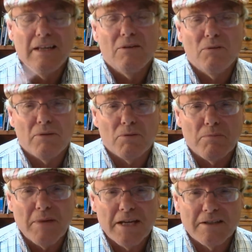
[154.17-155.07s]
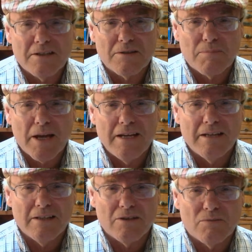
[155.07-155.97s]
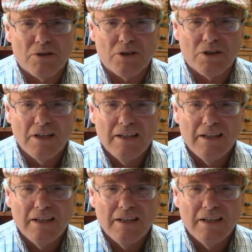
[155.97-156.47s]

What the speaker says: We have Romanticist paintings which